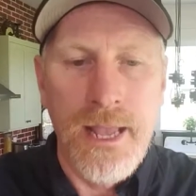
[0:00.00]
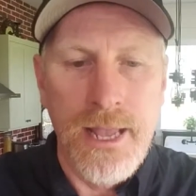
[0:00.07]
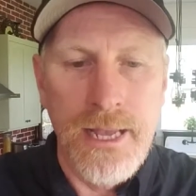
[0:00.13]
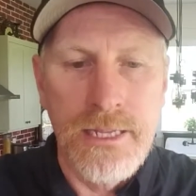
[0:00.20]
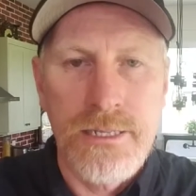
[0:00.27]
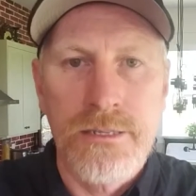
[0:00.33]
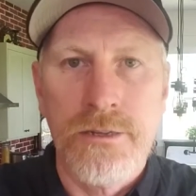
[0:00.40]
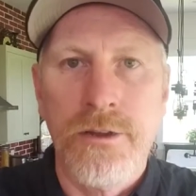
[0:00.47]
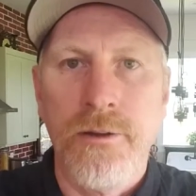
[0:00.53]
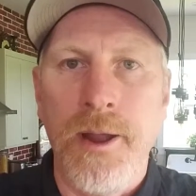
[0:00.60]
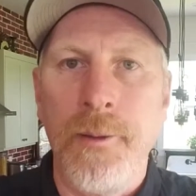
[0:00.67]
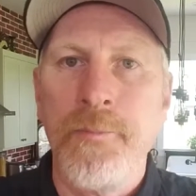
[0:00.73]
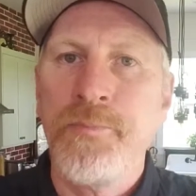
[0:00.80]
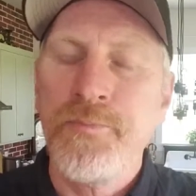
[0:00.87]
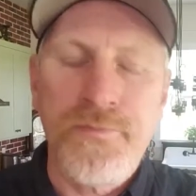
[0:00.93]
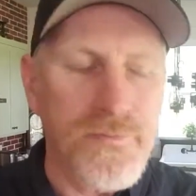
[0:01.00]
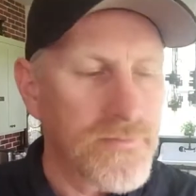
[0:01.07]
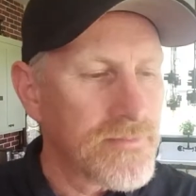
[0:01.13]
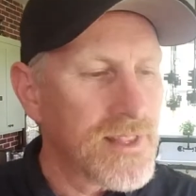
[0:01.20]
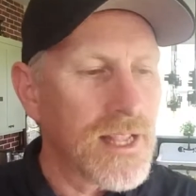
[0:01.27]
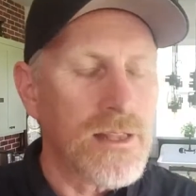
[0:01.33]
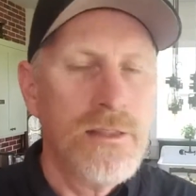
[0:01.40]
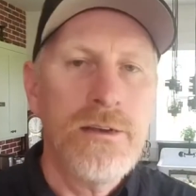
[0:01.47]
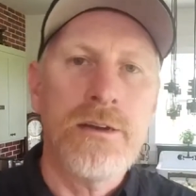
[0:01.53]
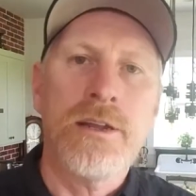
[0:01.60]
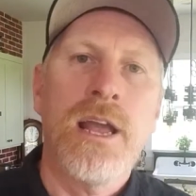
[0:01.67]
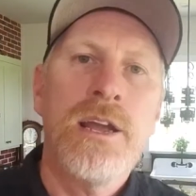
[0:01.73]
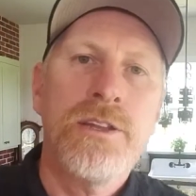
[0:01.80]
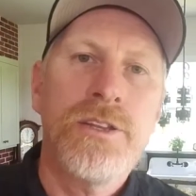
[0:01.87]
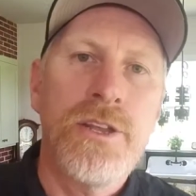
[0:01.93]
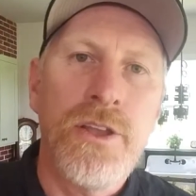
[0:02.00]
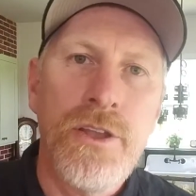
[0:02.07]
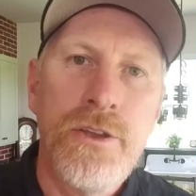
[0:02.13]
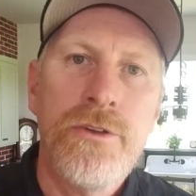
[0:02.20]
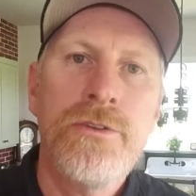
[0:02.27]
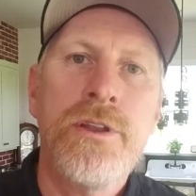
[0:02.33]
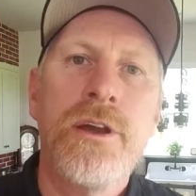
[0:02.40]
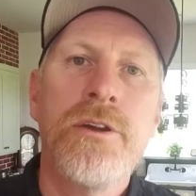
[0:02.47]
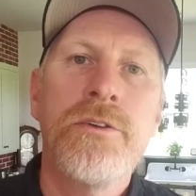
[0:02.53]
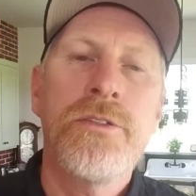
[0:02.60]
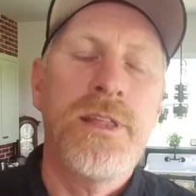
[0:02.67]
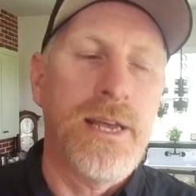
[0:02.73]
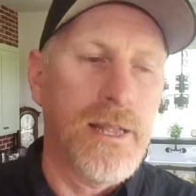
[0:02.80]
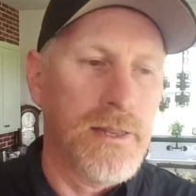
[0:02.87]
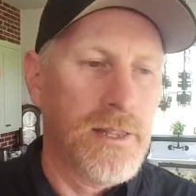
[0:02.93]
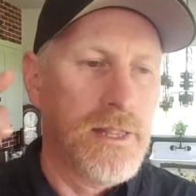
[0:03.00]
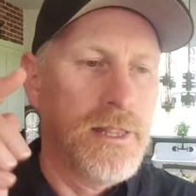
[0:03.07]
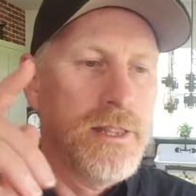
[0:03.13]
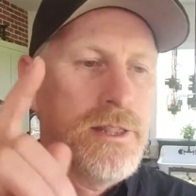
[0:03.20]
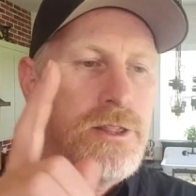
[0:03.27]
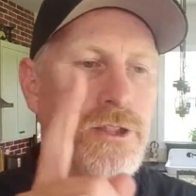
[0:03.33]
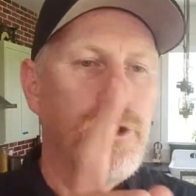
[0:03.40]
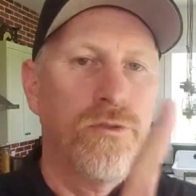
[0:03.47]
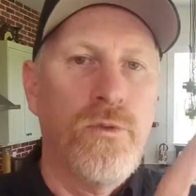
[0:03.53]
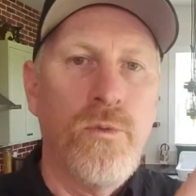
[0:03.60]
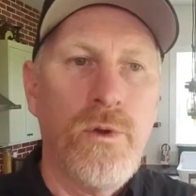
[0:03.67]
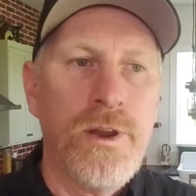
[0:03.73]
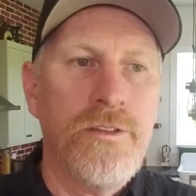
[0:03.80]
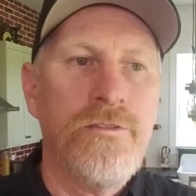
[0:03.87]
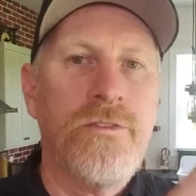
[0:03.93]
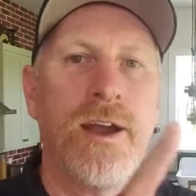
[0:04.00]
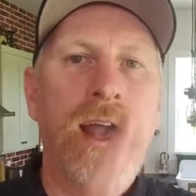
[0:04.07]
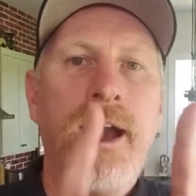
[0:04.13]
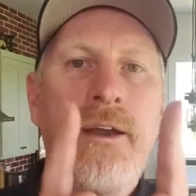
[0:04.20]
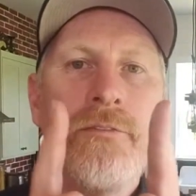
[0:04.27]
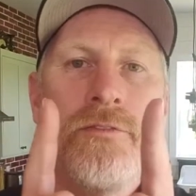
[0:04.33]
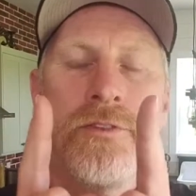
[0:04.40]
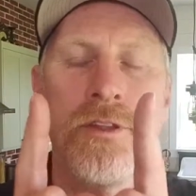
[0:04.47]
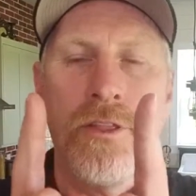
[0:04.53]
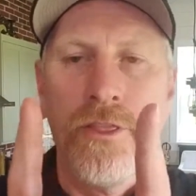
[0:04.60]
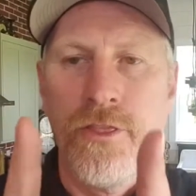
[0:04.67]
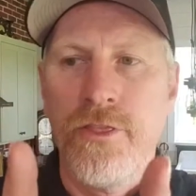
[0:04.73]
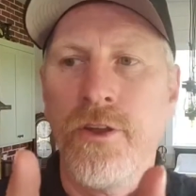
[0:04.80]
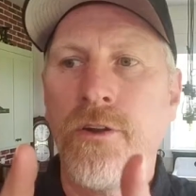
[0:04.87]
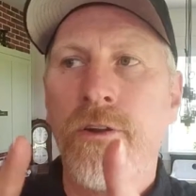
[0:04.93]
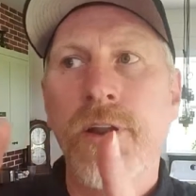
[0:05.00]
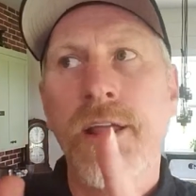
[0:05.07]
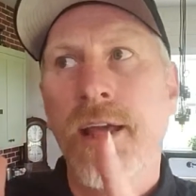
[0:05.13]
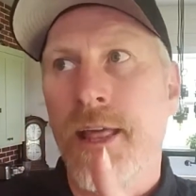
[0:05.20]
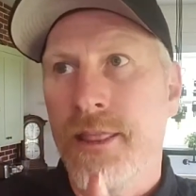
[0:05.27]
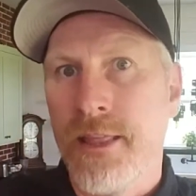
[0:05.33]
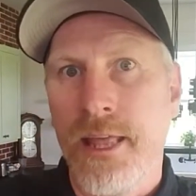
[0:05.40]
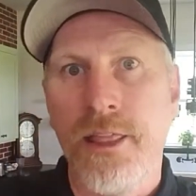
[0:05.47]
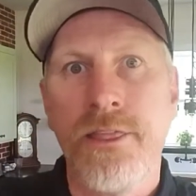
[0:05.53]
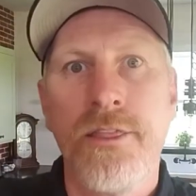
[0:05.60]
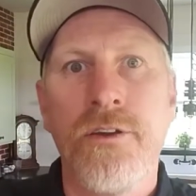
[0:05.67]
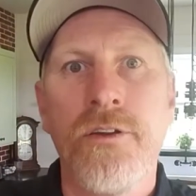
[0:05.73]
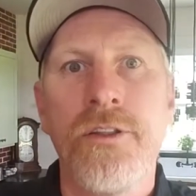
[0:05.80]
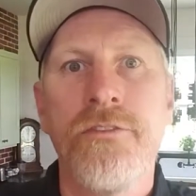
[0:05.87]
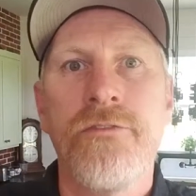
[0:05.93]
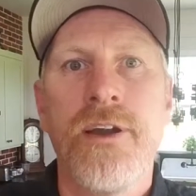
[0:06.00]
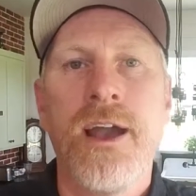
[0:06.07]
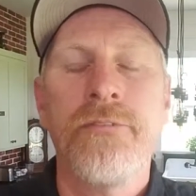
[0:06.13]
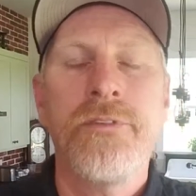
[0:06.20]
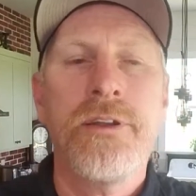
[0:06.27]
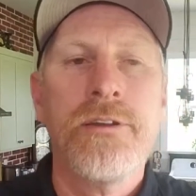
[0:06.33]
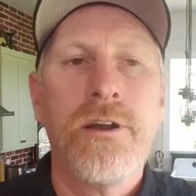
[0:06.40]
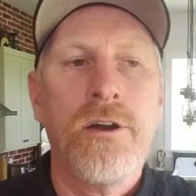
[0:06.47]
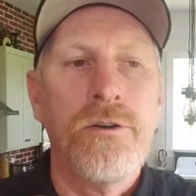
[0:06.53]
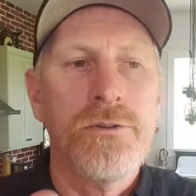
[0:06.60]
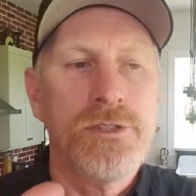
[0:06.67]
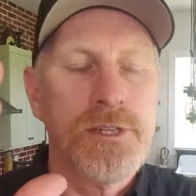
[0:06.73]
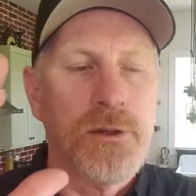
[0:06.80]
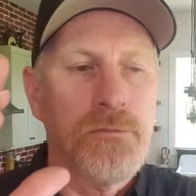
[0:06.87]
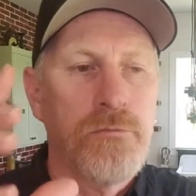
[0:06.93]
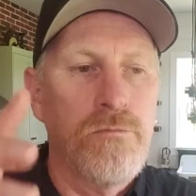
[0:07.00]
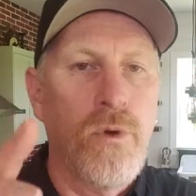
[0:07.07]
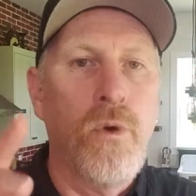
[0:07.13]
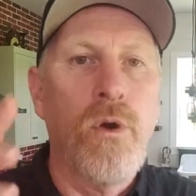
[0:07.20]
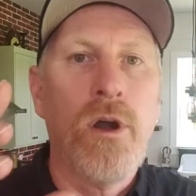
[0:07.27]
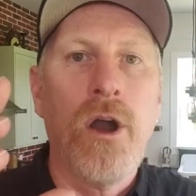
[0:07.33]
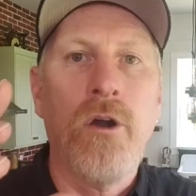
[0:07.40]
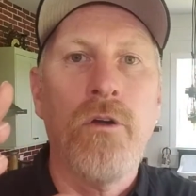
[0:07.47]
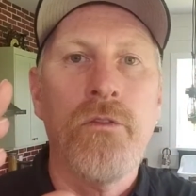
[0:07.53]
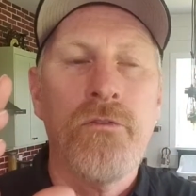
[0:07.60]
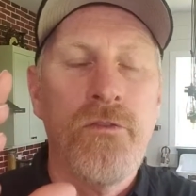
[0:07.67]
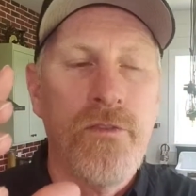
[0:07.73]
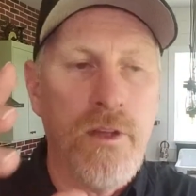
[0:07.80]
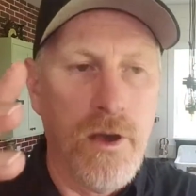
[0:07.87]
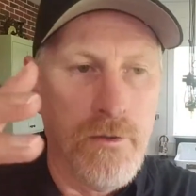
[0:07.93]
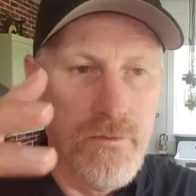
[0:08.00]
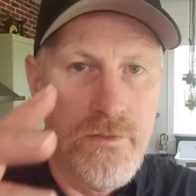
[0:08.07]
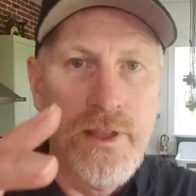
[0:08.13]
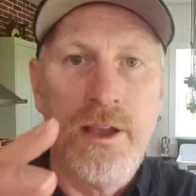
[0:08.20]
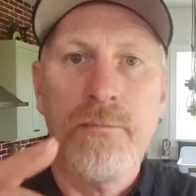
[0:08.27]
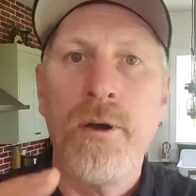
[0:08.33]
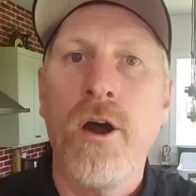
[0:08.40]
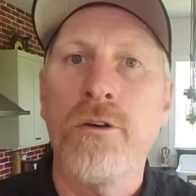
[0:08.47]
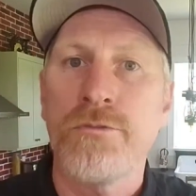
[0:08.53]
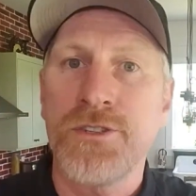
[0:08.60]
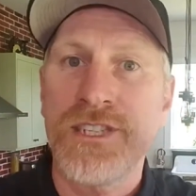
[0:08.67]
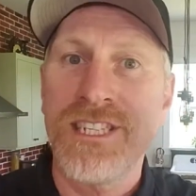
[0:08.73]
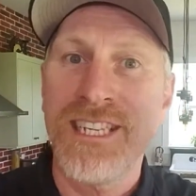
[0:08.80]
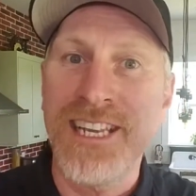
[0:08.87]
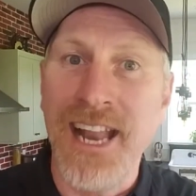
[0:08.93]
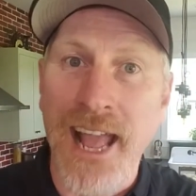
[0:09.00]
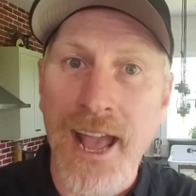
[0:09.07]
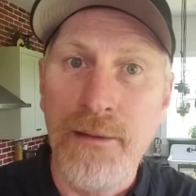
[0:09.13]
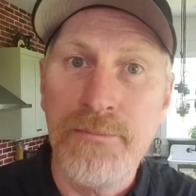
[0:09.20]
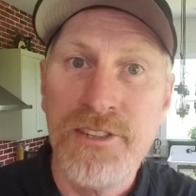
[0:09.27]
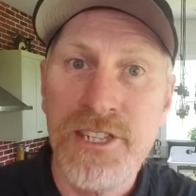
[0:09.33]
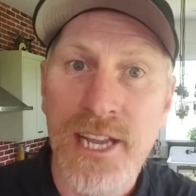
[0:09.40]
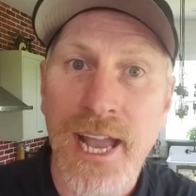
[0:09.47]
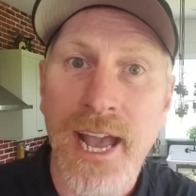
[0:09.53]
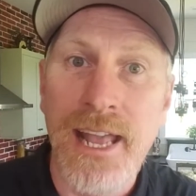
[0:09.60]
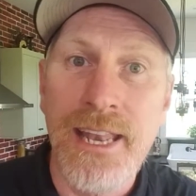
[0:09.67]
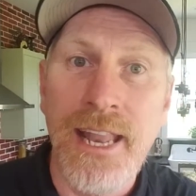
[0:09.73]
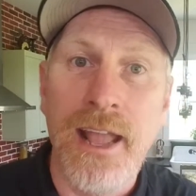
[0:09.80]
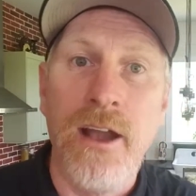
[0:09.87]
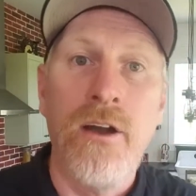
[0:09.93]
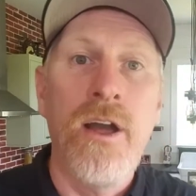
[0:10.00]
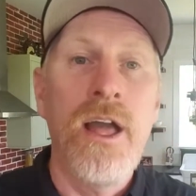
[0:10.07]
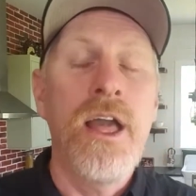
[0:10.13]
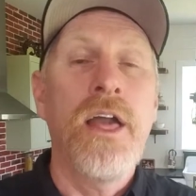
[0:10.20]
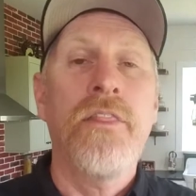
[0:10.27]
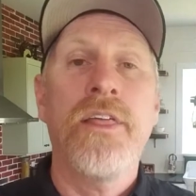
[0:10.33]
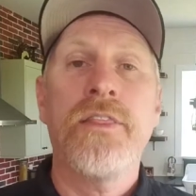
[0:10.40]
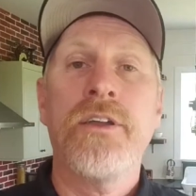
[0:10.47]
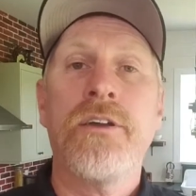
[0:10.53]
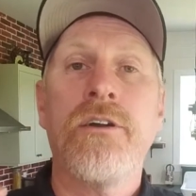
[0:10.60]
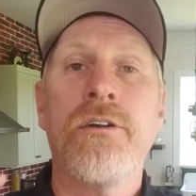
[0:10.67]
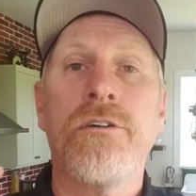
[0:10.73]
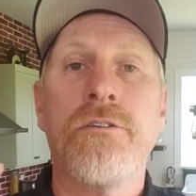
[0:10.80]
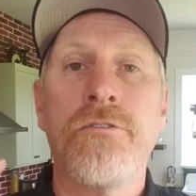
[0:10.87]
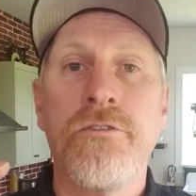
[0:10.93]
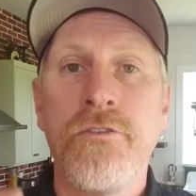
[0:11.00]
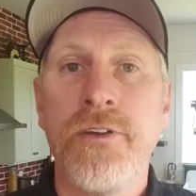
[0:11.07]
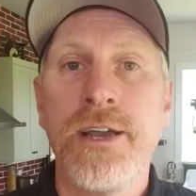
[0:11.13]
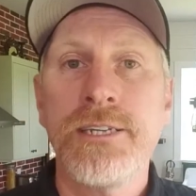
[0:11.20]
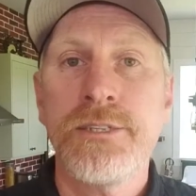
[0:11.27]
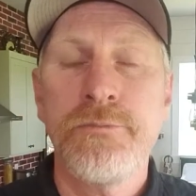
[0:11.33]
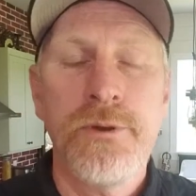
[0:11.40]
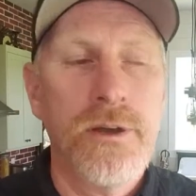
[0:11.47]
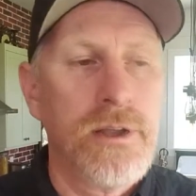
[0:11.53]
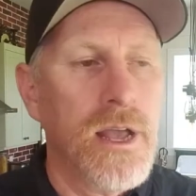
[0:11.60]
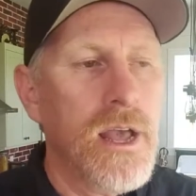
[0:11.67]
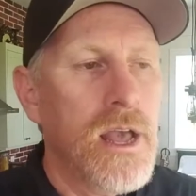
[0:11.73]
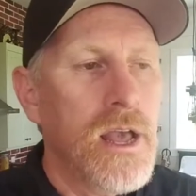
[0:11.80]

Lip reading: Instagram? Look, do you know that 25 to 30, I think 35-year-olds, there are more of them on Snapchat now than there are on Facebook?